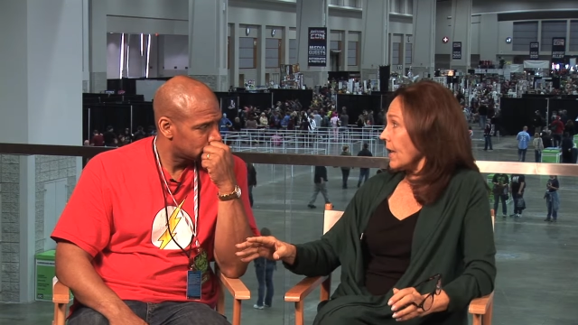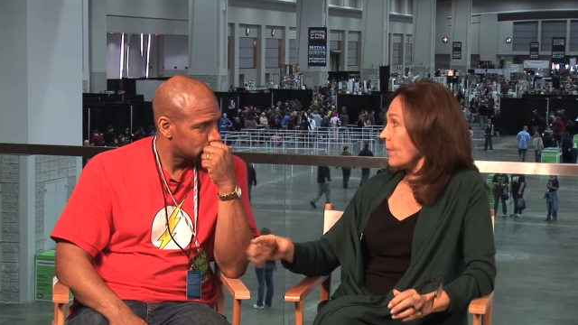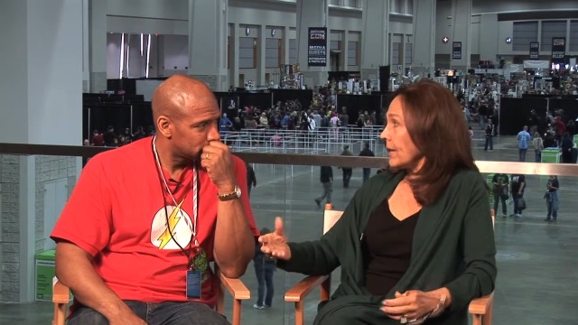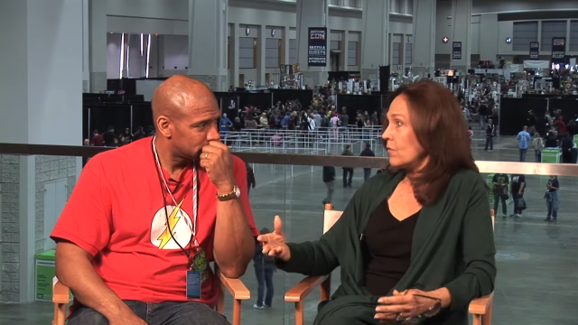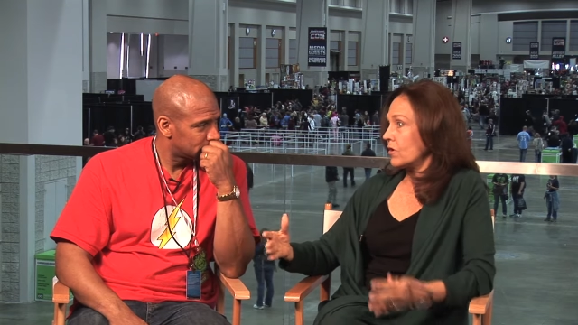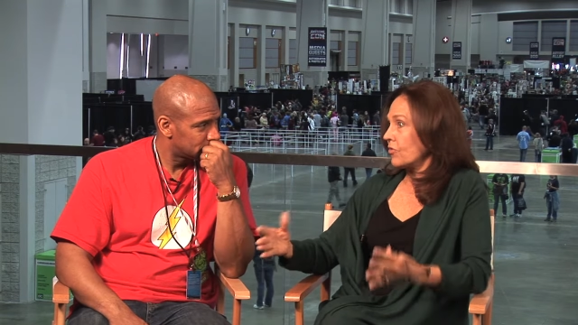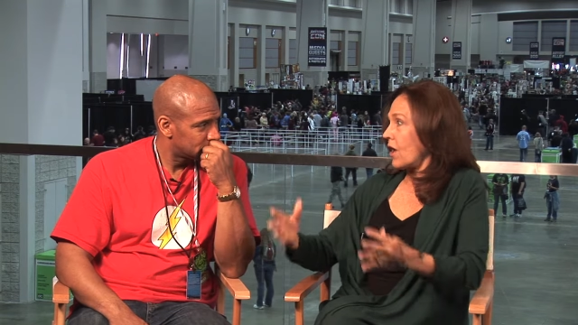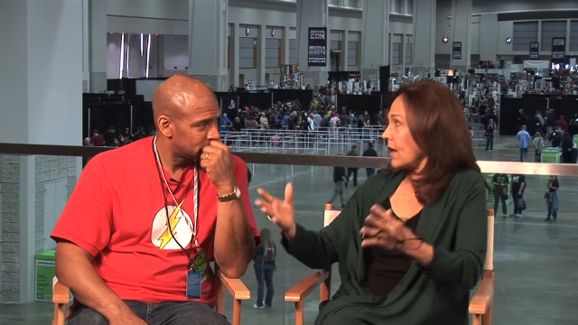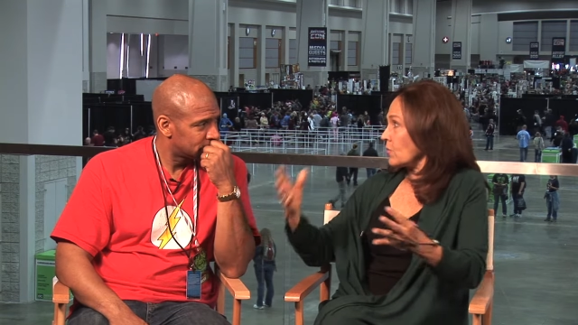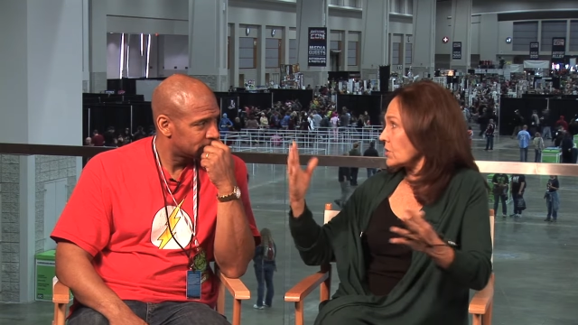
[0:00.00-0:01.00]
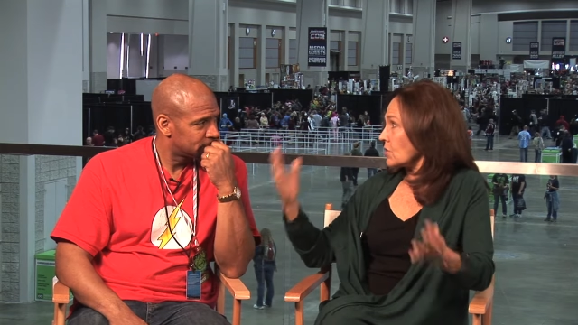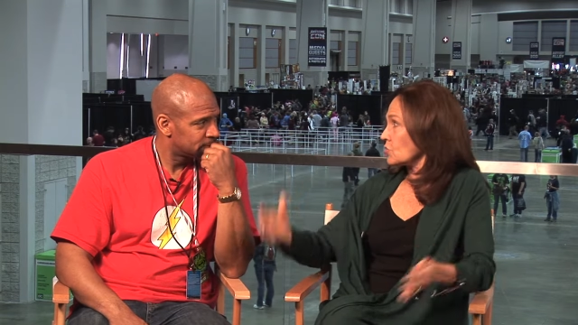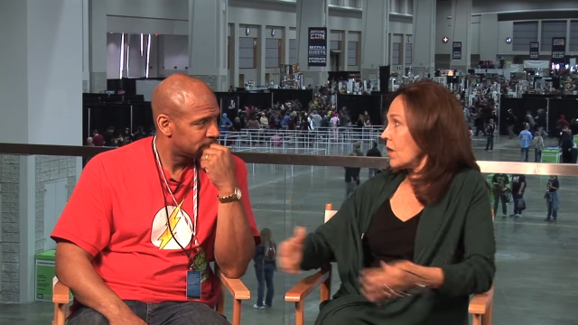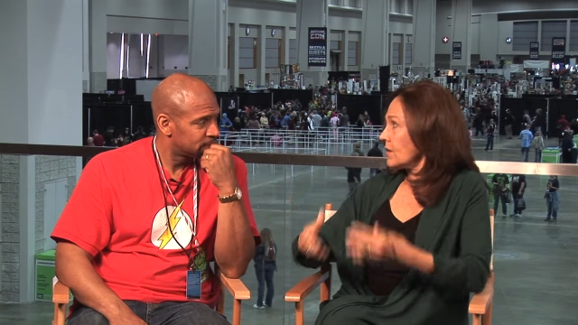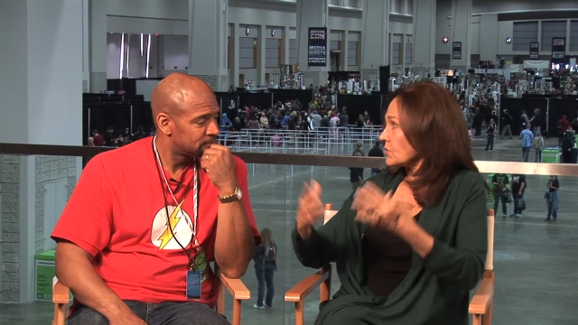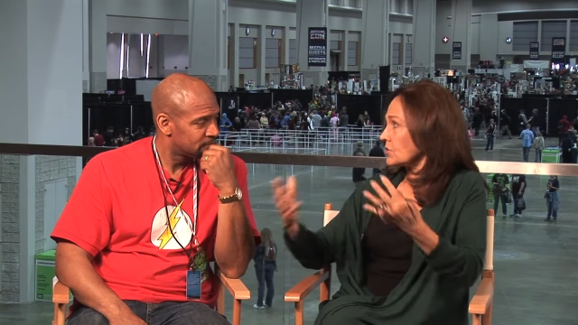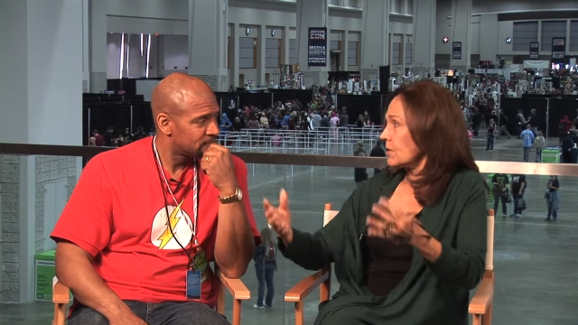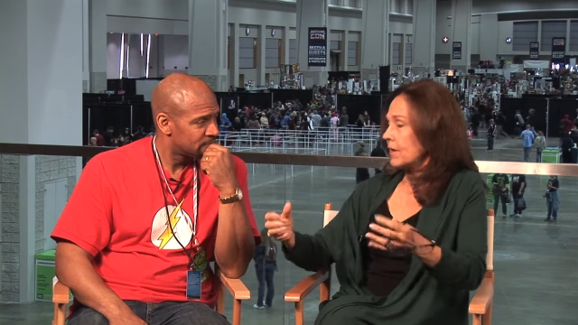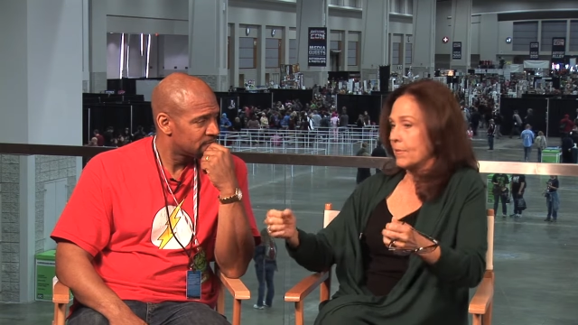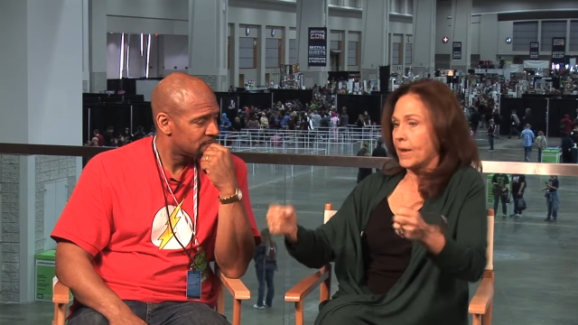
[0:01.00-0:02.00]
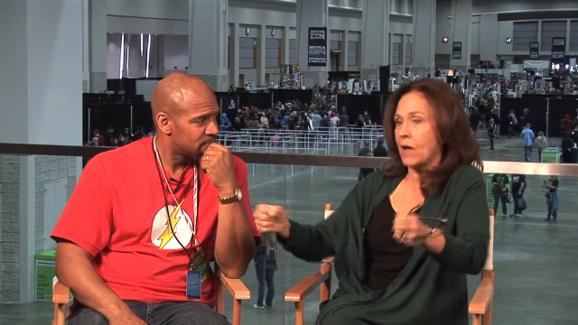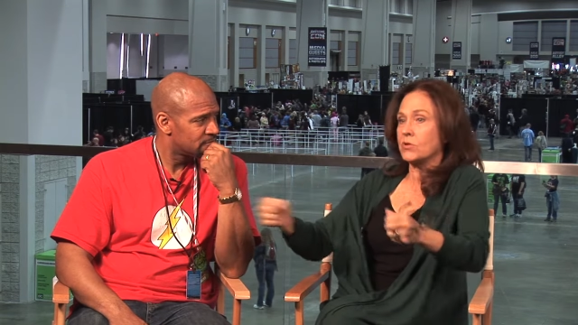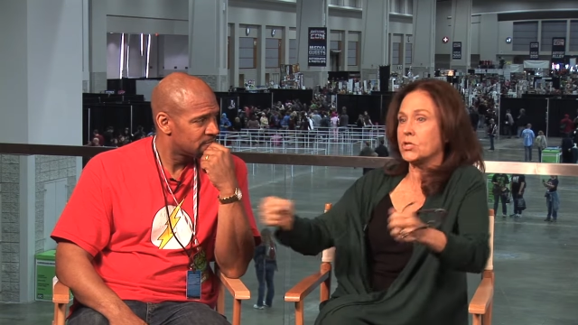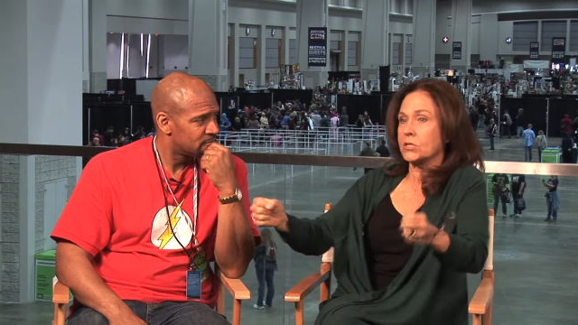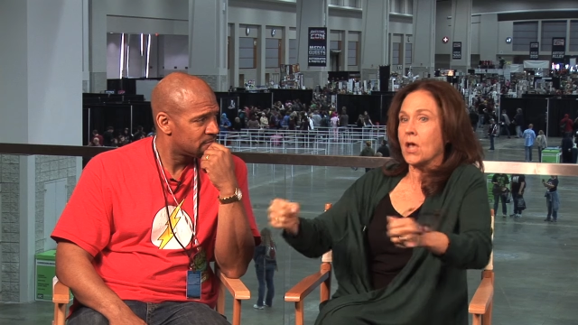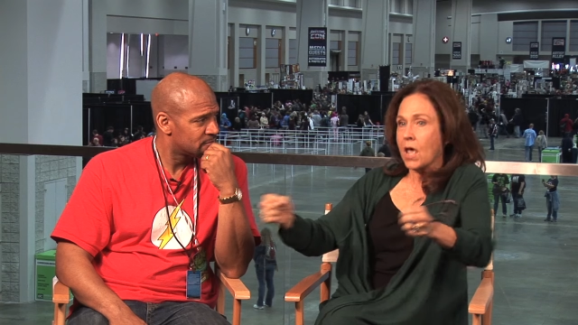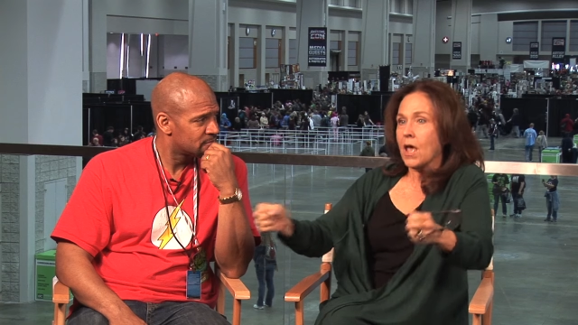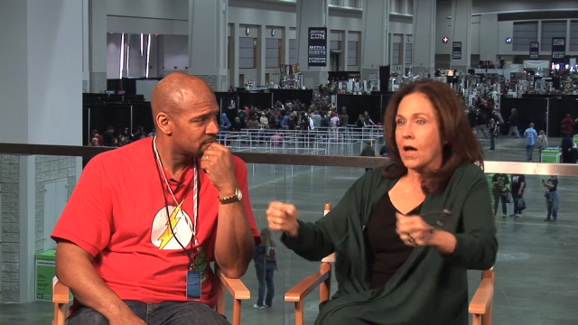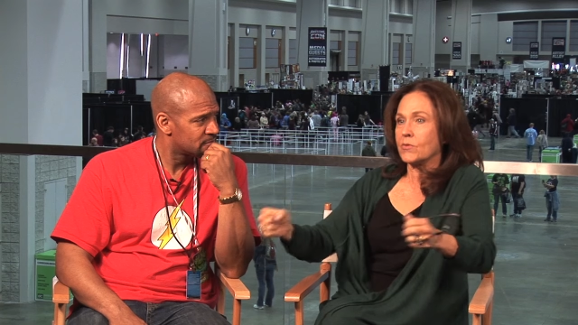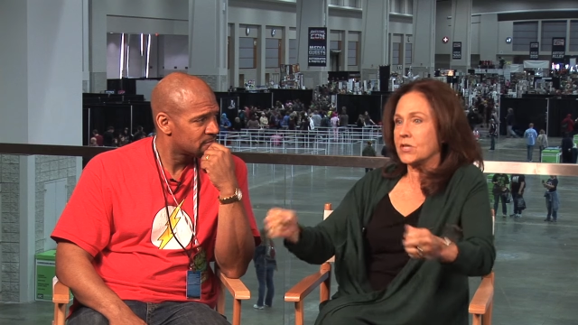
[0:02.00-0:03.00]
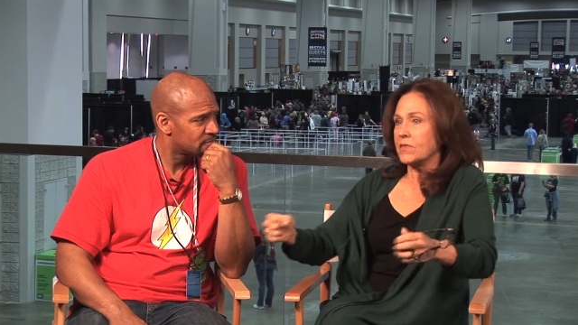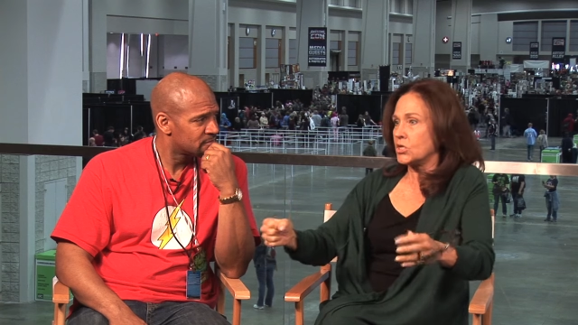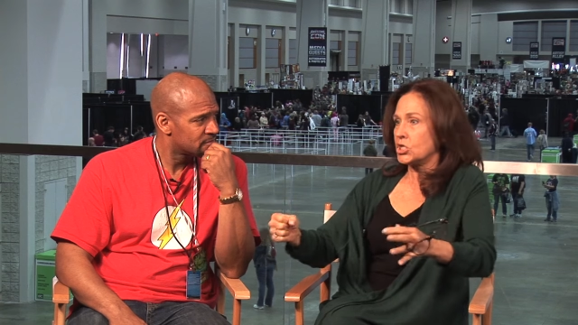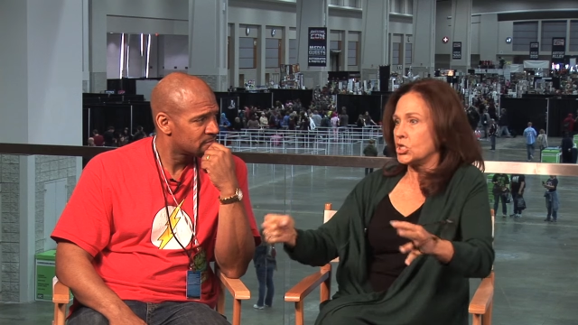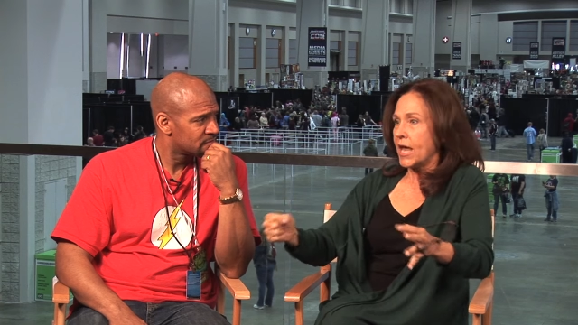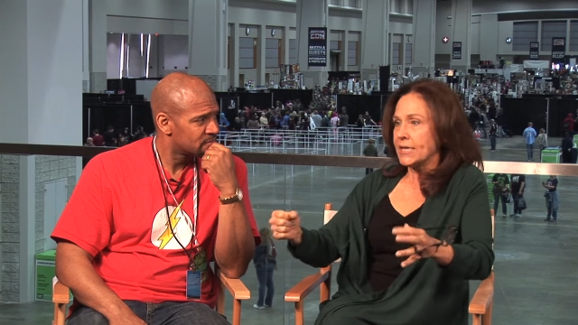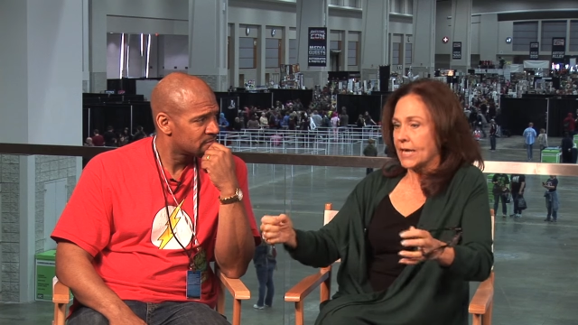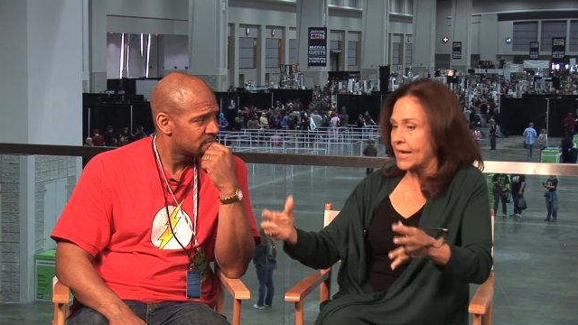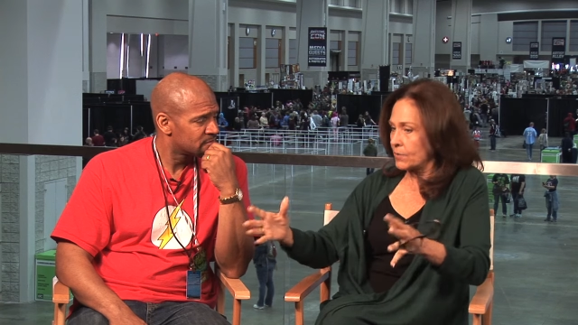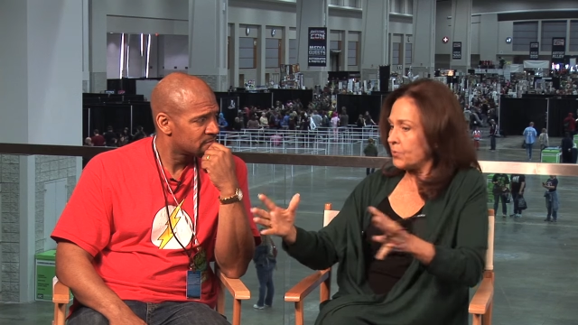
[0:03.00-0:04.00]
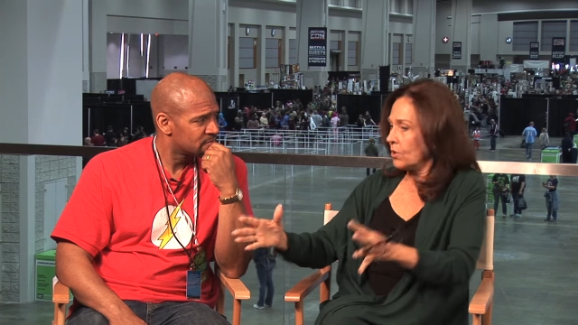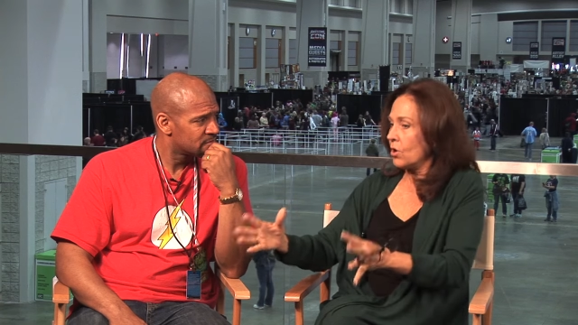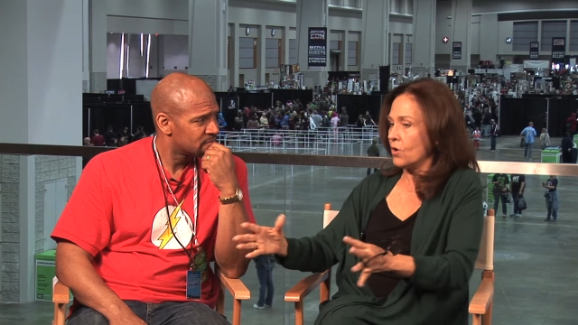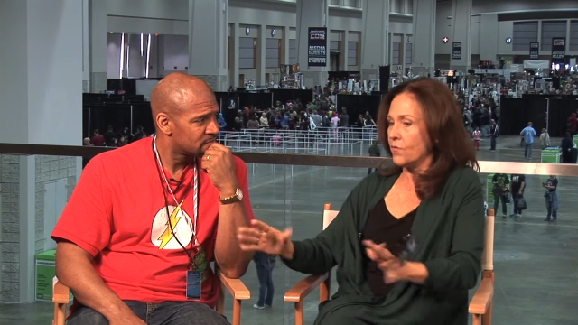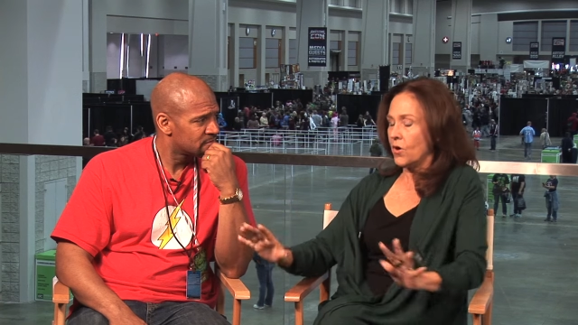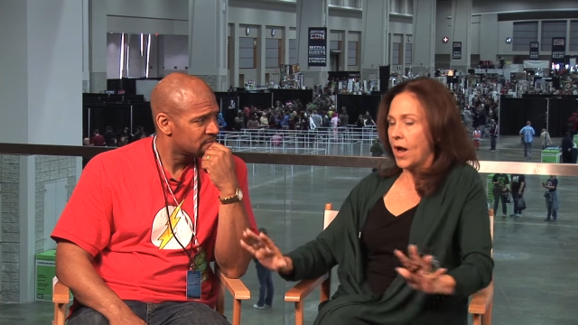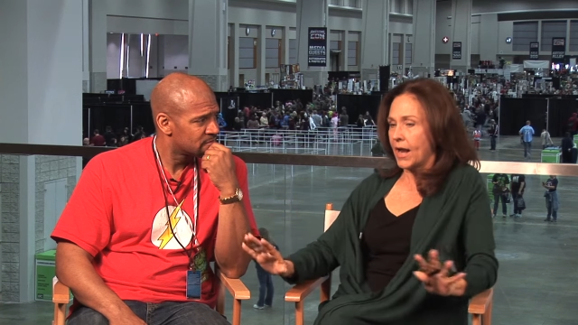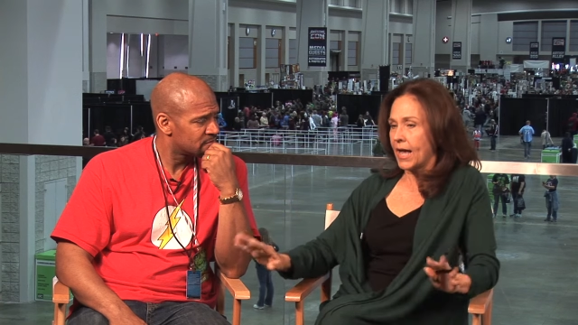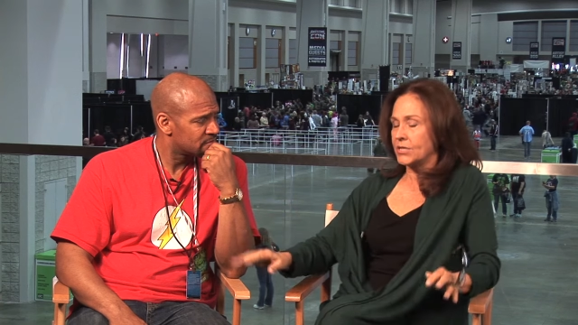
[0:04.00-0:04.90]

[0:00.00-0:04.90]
Speaker 1: I mean, he would have thought I was on drugs or something, but I was just, I was in the shakes. I had to pull over and I